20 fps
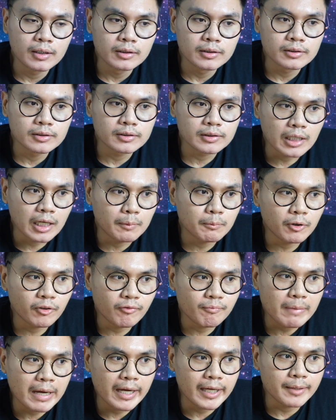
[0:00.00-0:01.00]
some
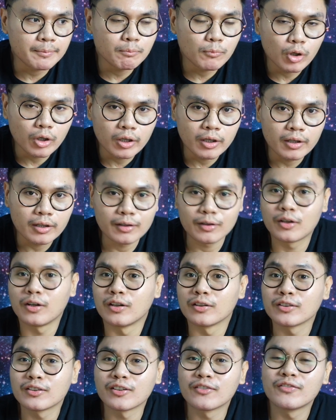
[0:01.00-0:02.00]
of my more
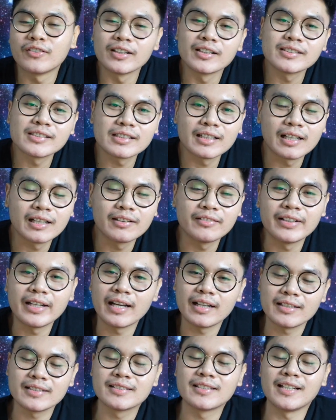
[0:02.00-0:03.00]
controversial
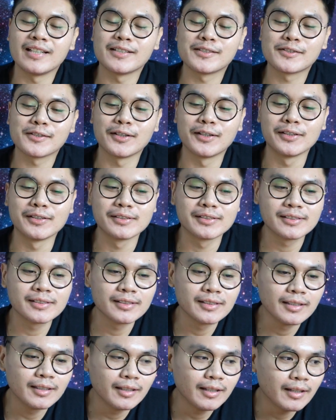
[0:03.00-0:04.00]
realizations
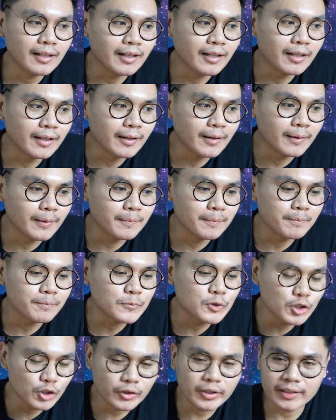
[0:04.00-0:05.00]

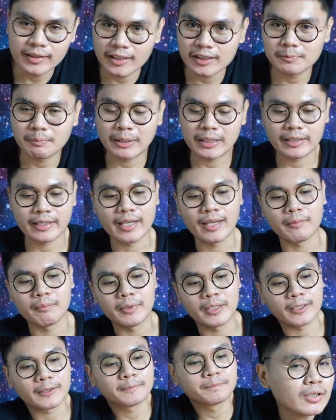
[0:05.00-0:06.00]
during this
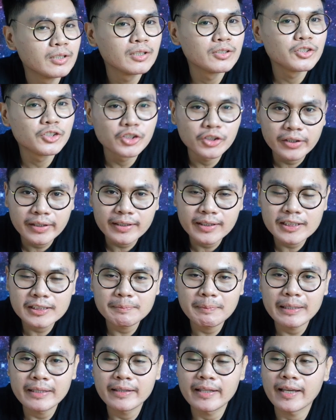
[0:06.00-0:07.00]
pandemic. During this
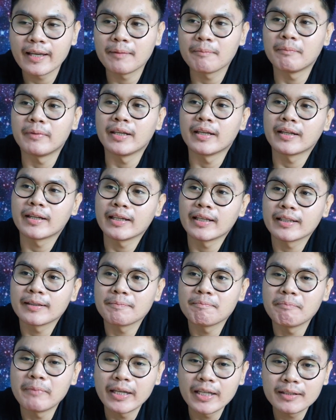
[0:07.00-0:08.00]
pandemic, it
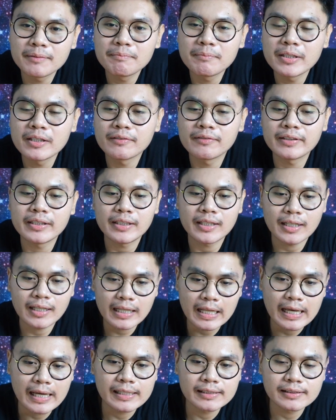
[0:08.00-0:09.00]
made me
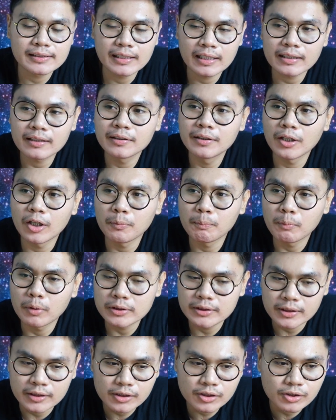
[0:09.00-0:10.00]
realize that the
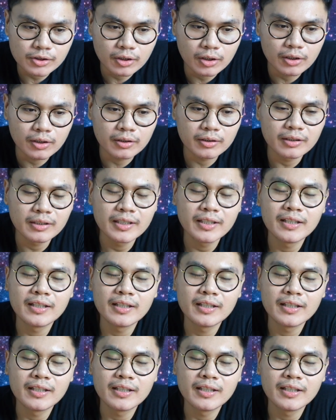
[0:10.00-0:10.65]
opposition